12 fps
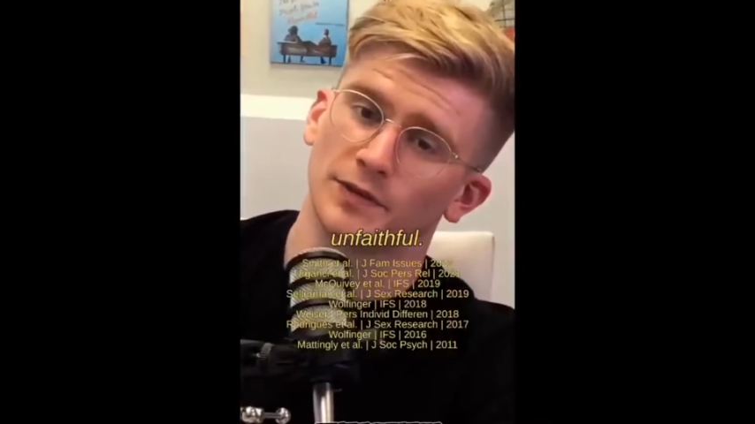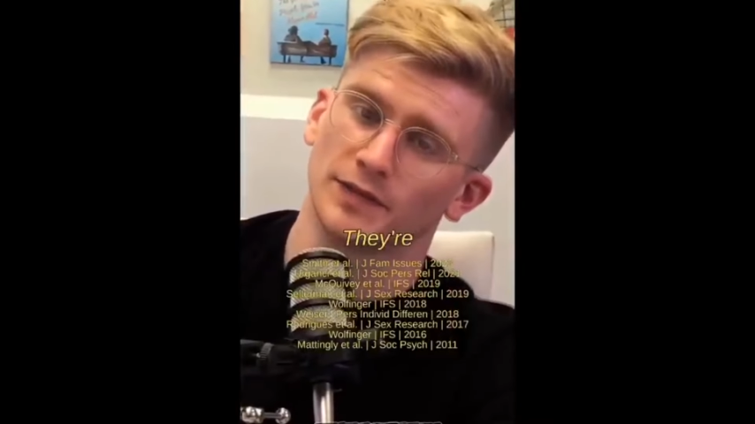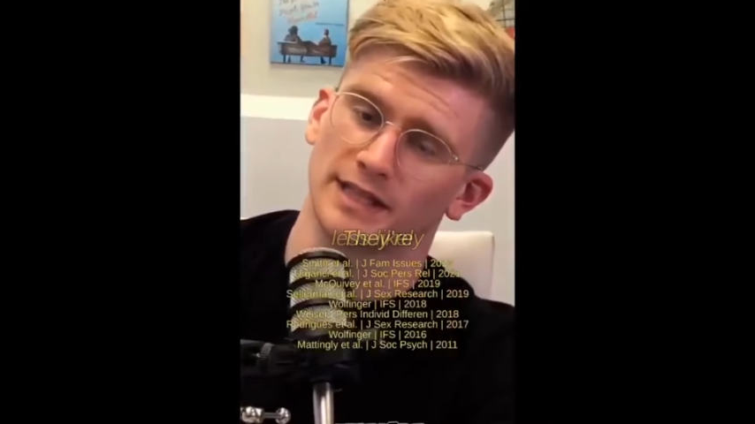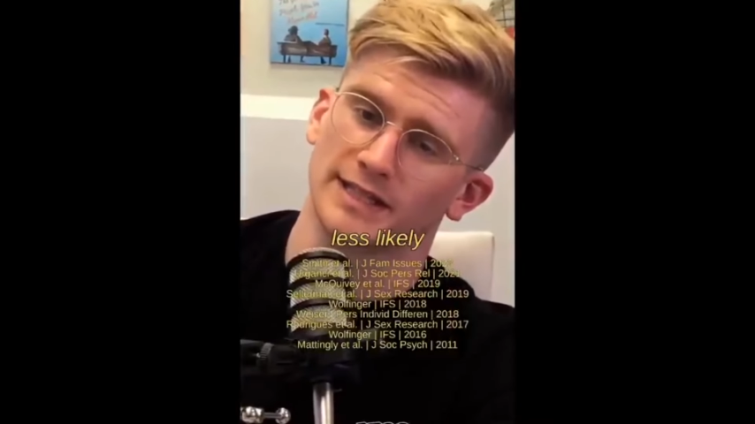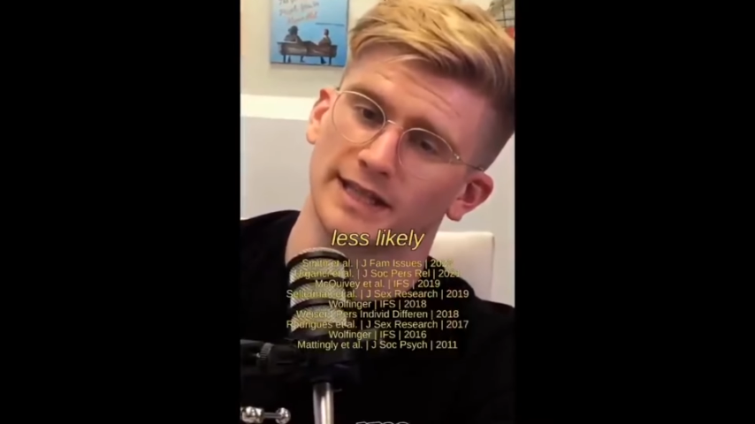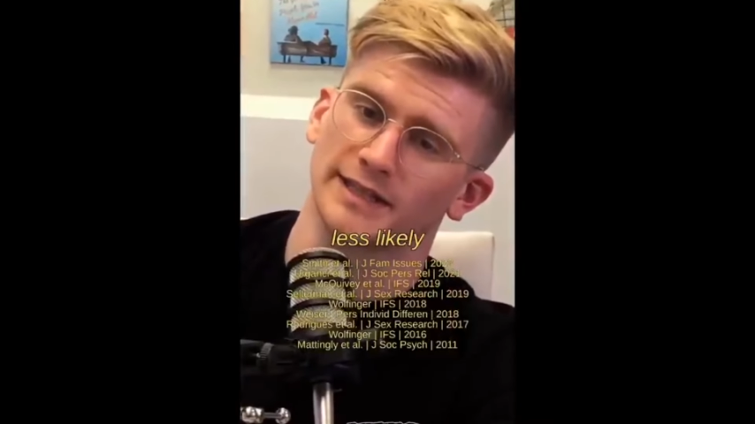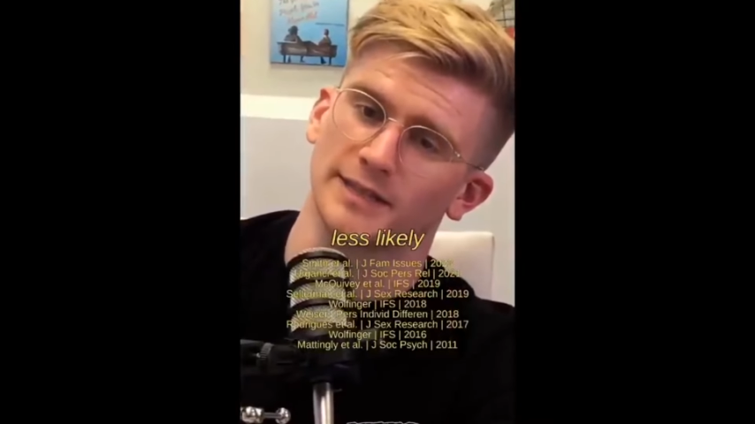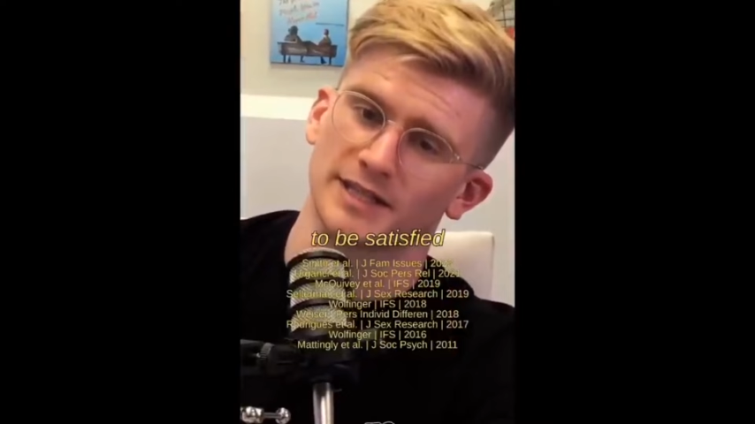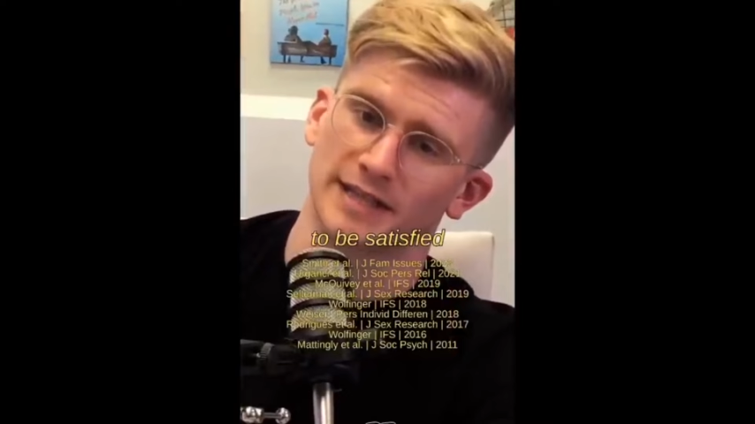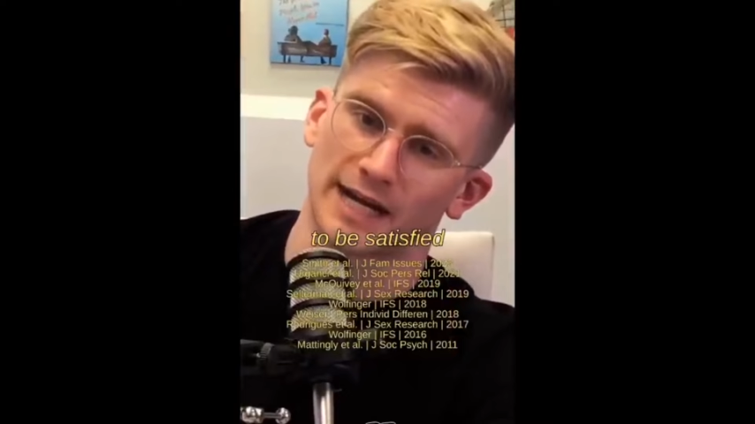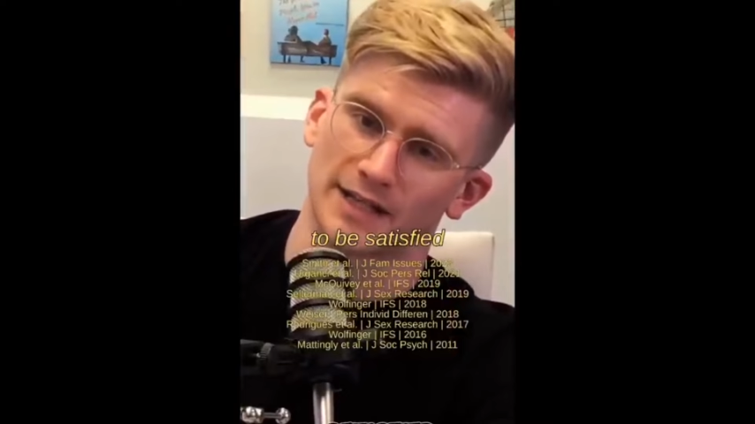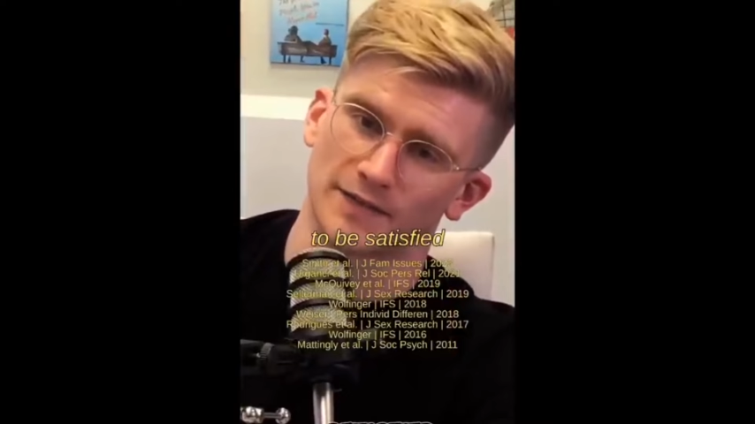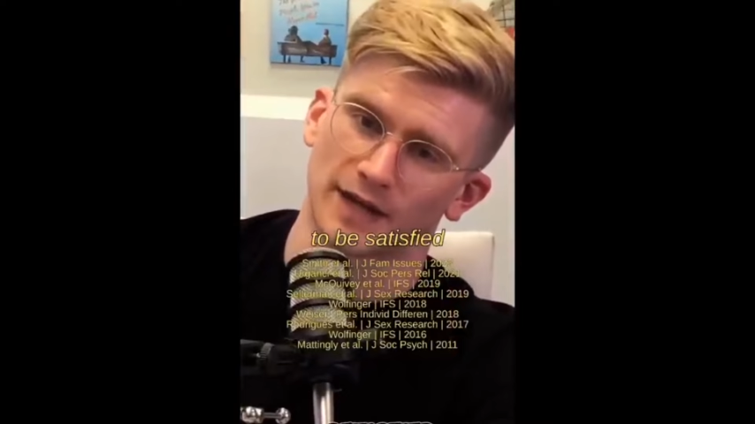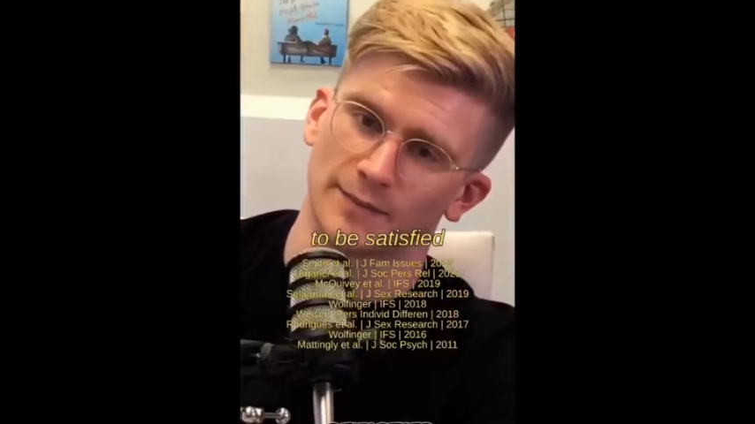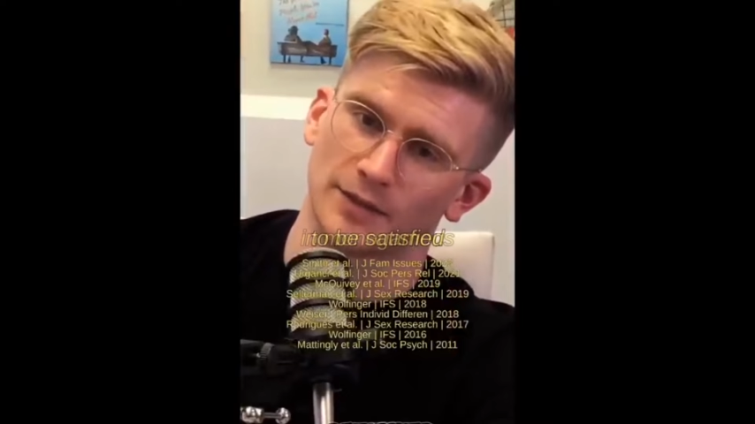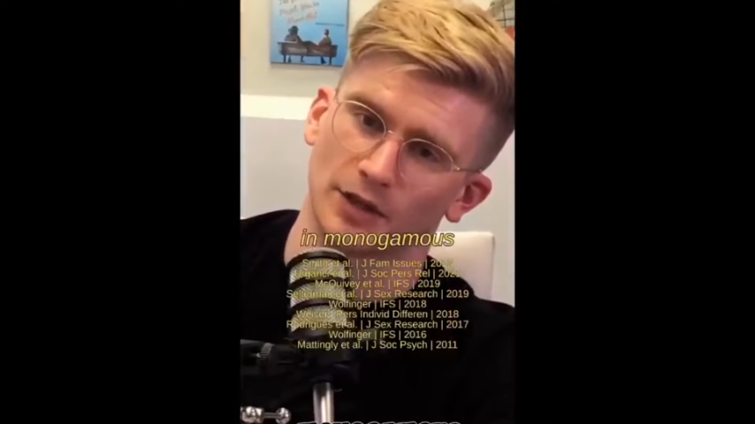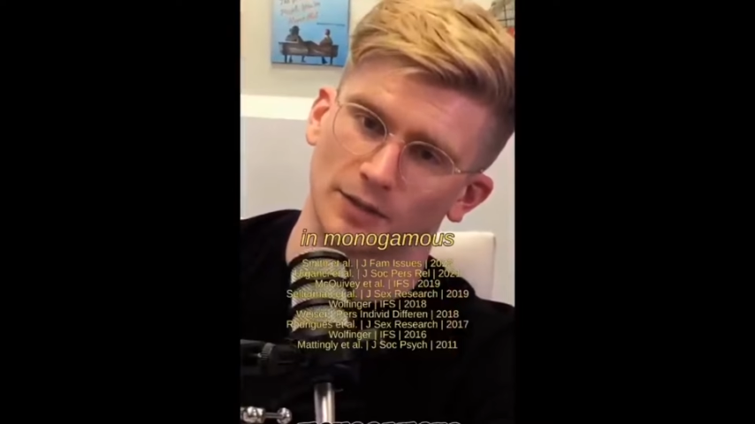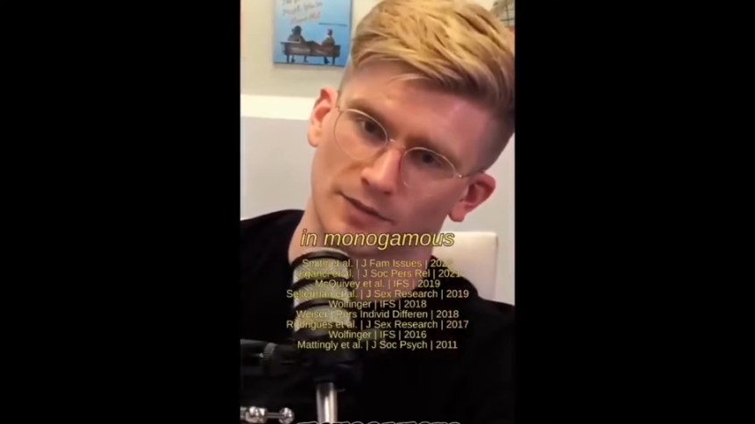They're less likely to be satisfied
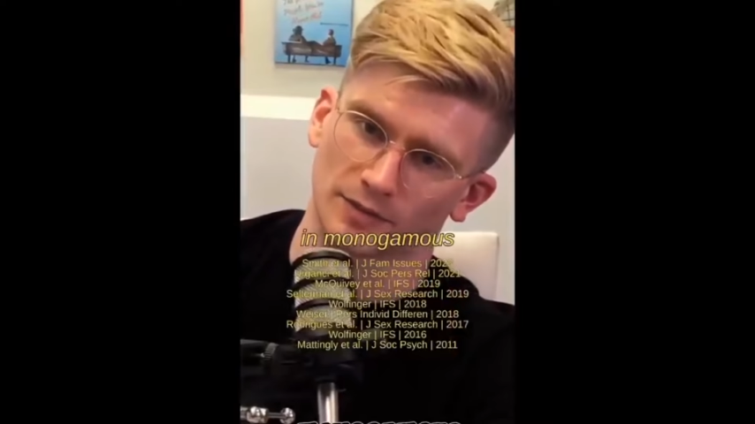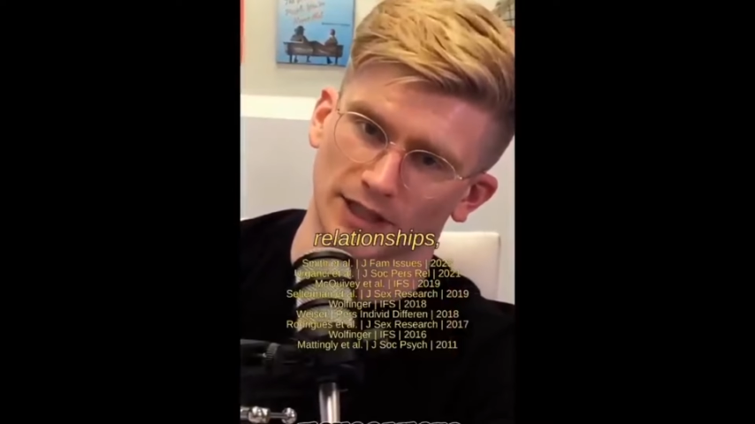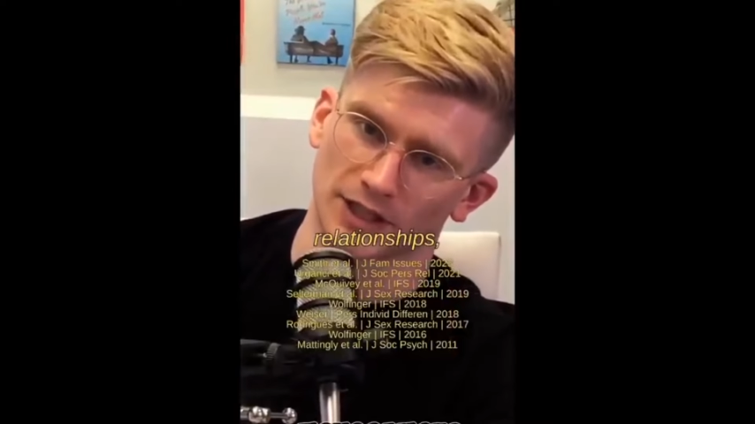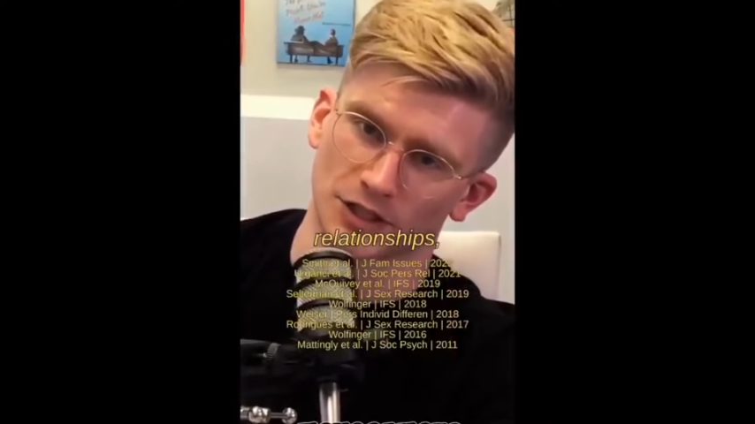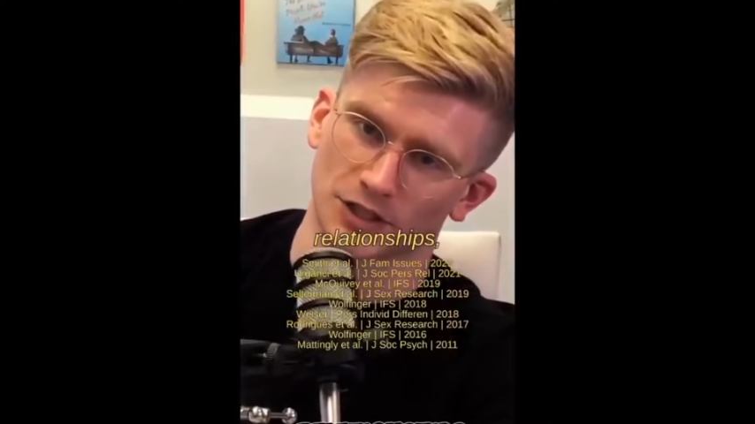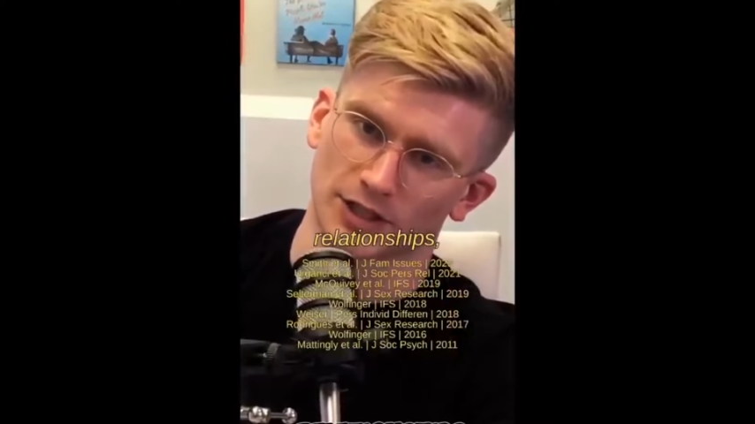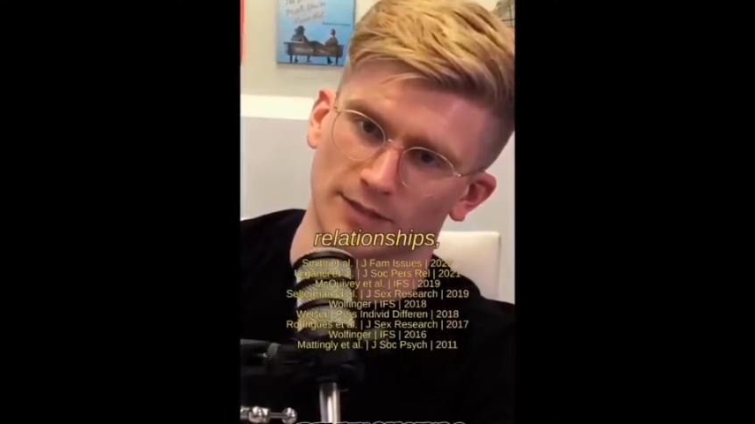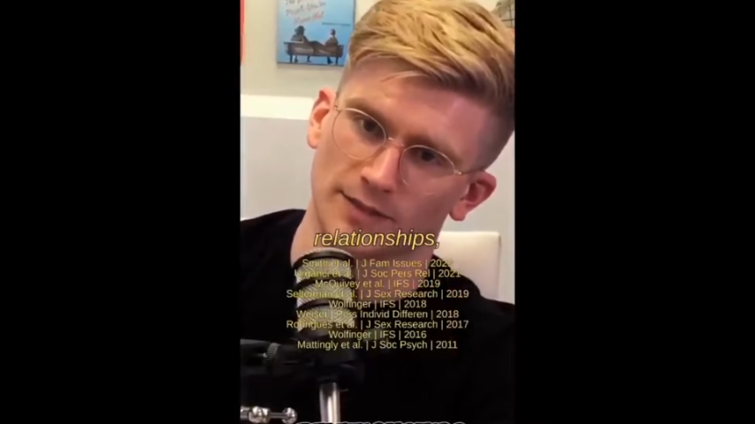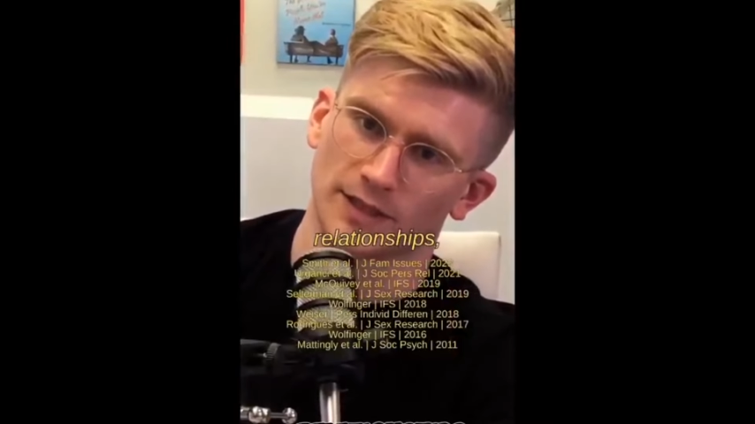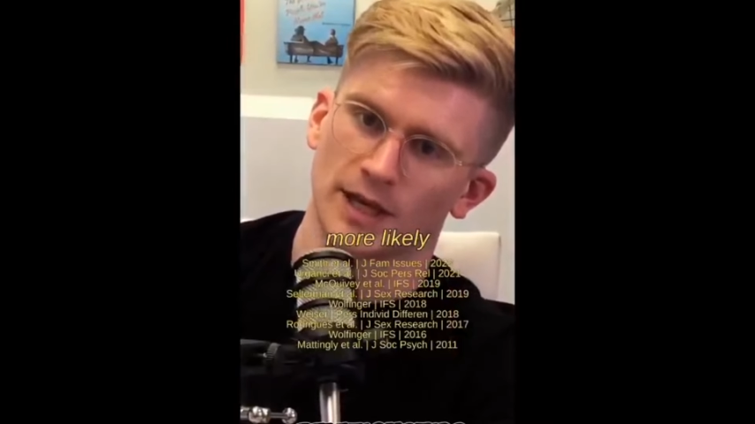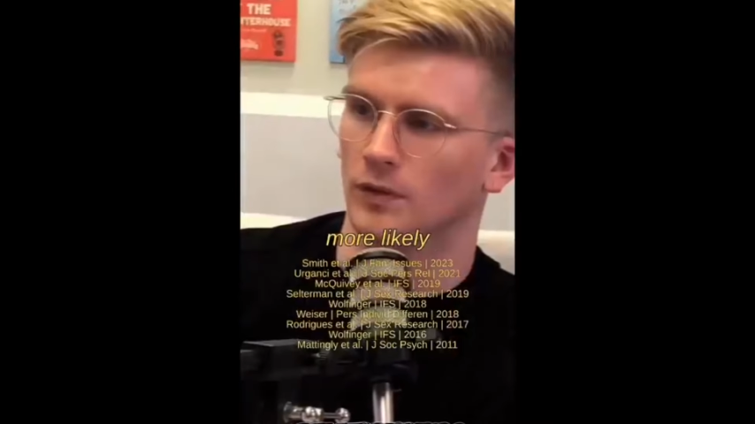in monogamous relationships,